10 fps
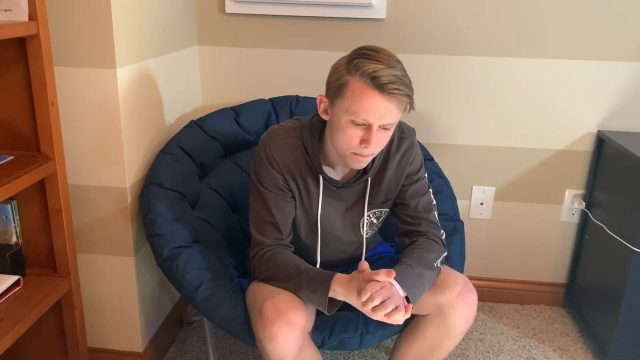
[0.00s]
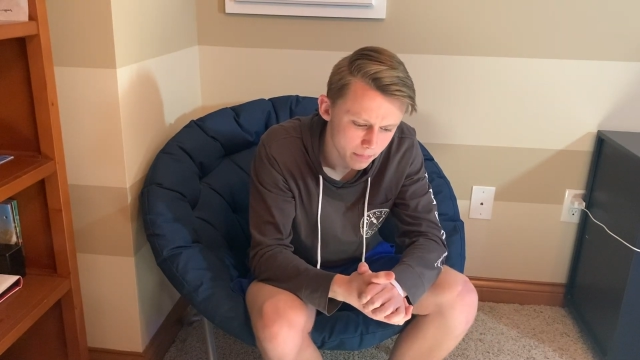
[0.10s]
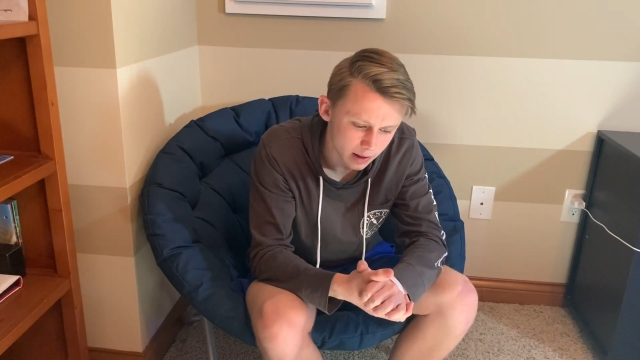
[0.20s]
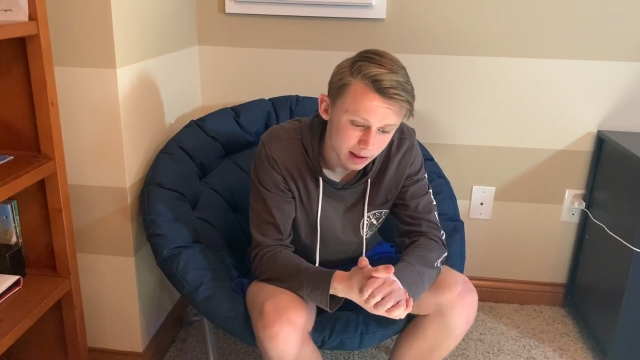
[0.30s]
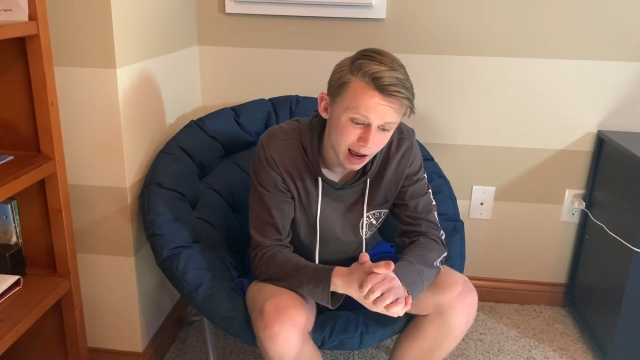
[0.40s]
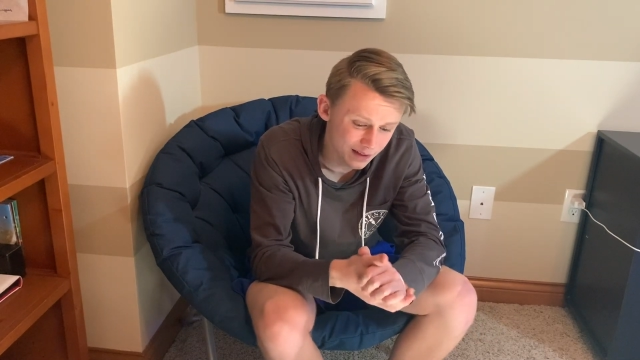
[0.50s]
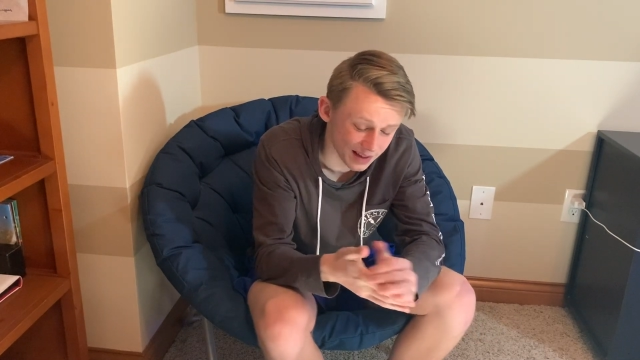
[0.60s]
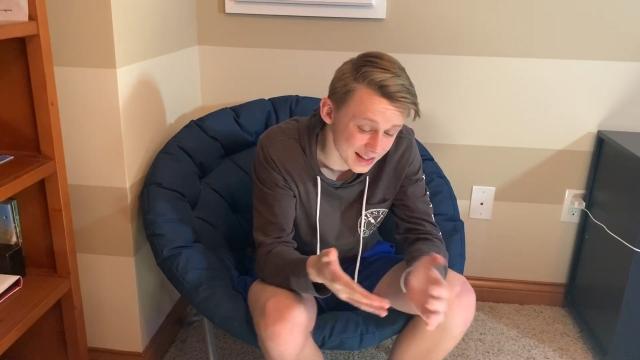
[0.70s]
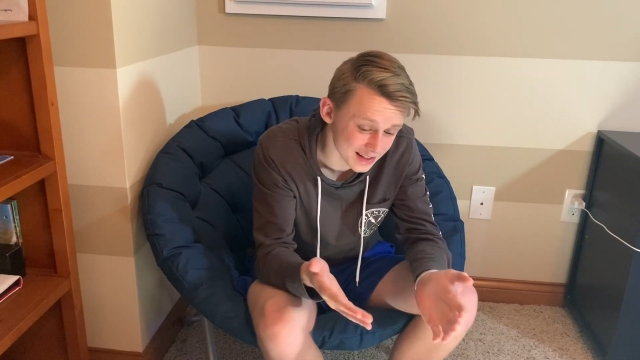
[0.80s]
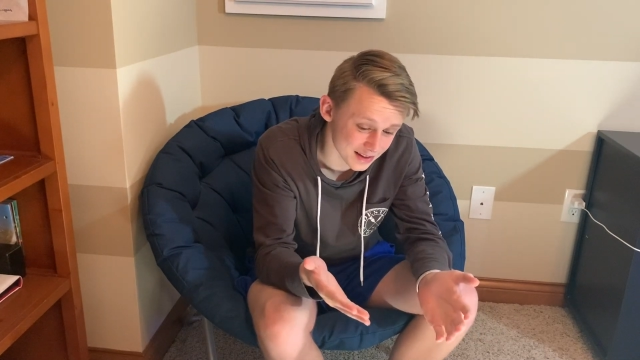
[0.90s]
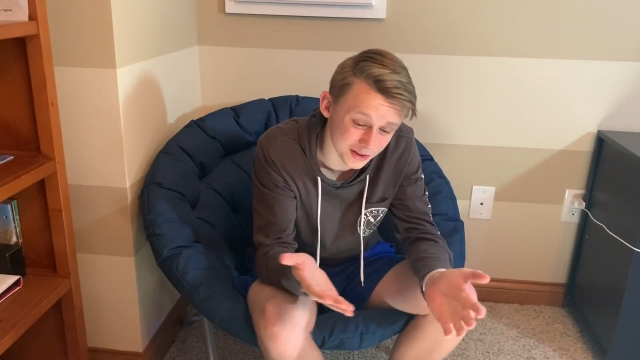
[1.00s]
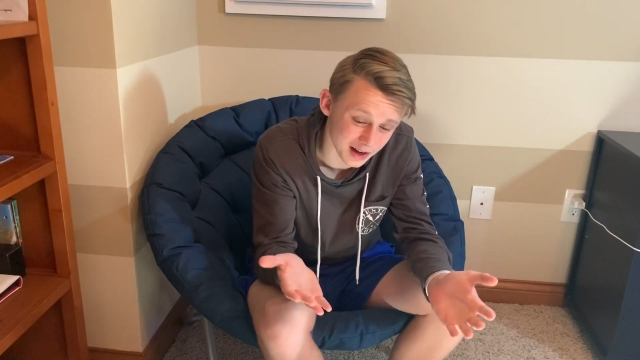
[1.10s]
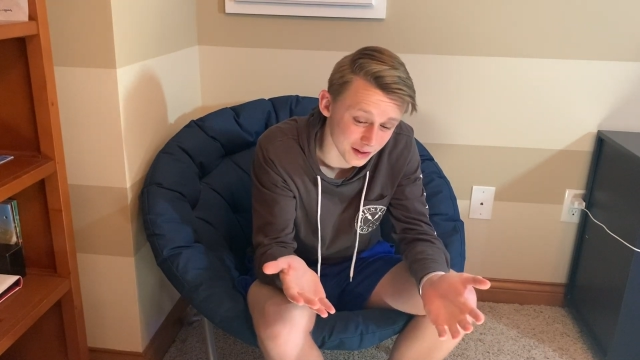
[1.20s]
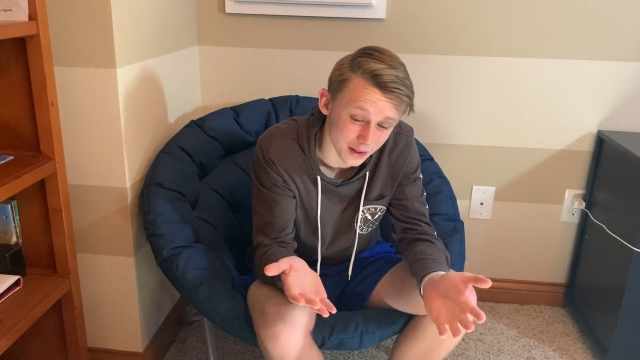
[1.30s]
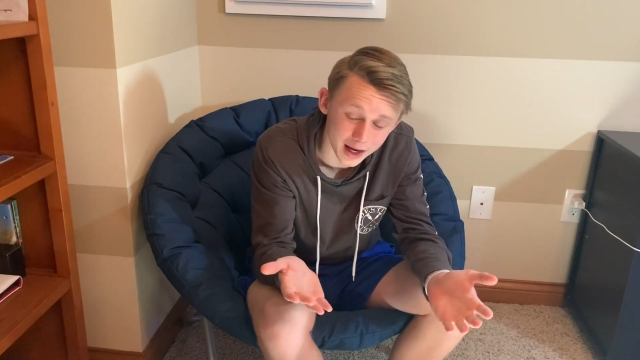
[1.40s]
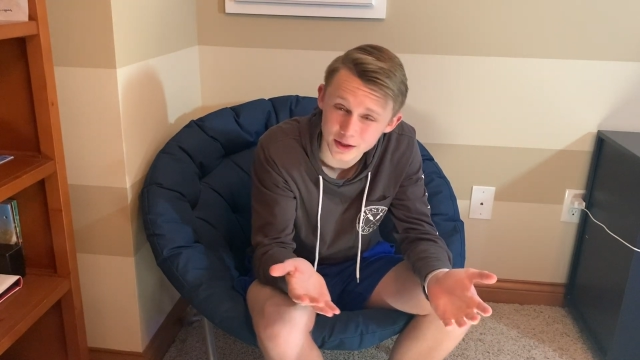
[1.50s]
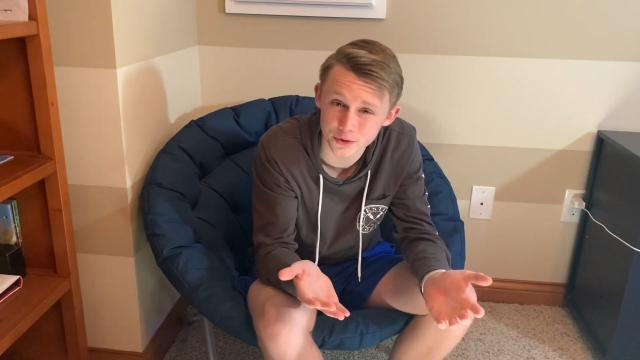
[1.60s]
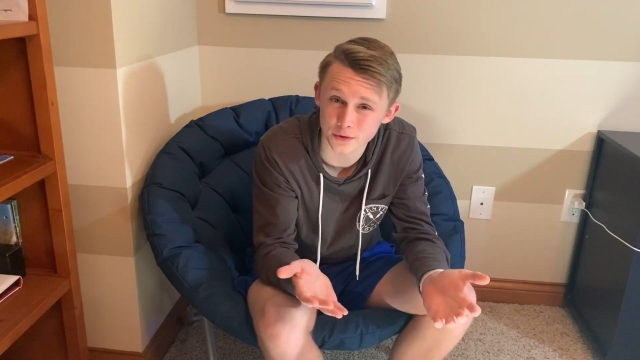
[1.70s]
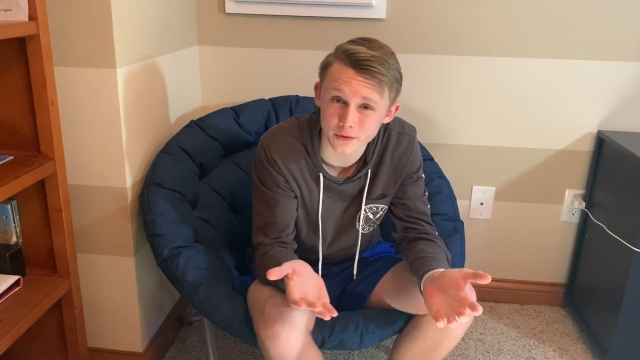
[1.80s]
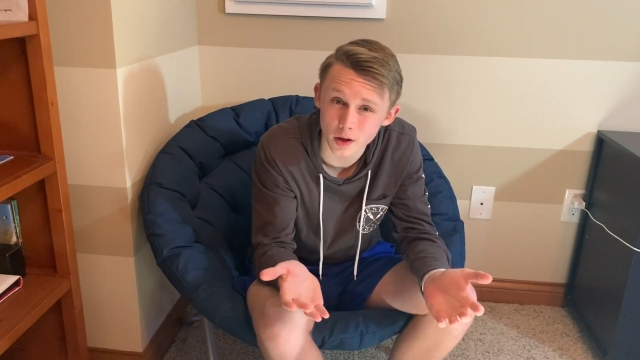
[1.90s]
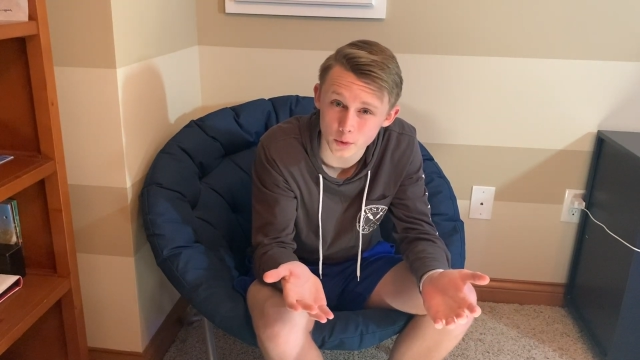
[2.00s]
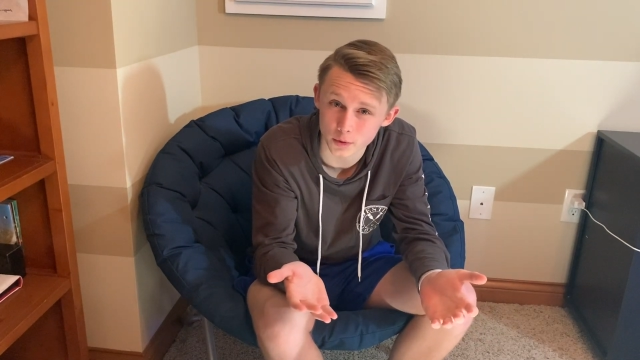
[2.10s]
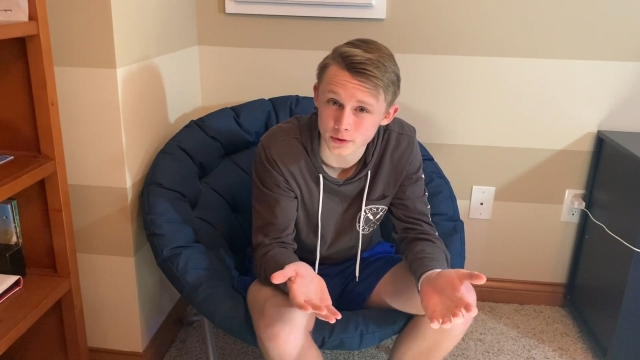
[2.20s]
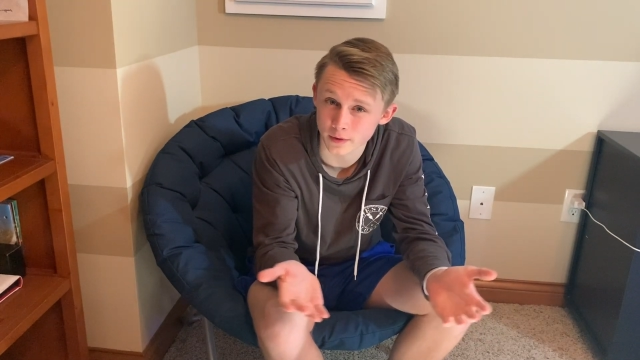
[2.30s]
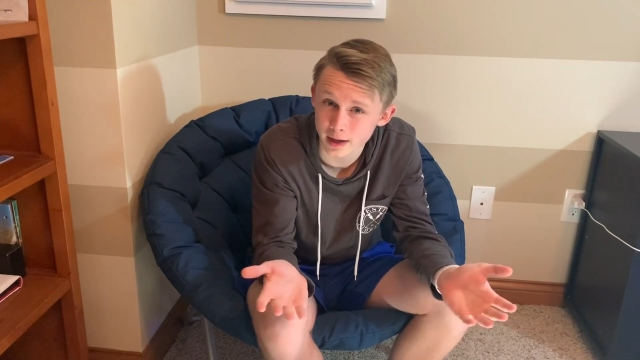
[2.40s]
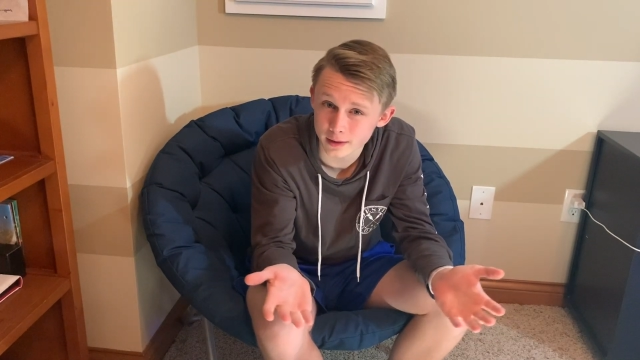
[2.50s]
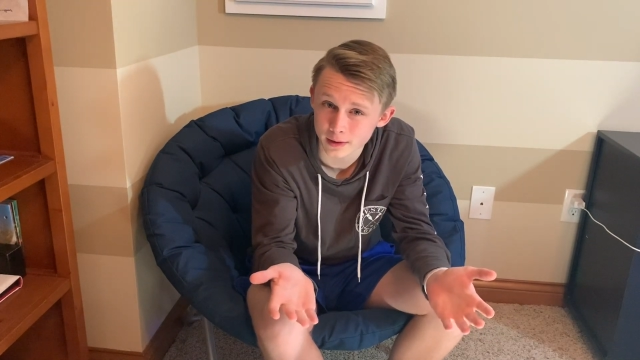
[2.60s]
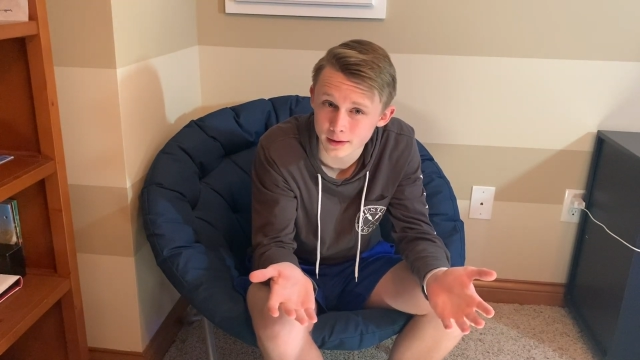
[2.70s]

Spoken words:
But at least they're not lying to their followers, right?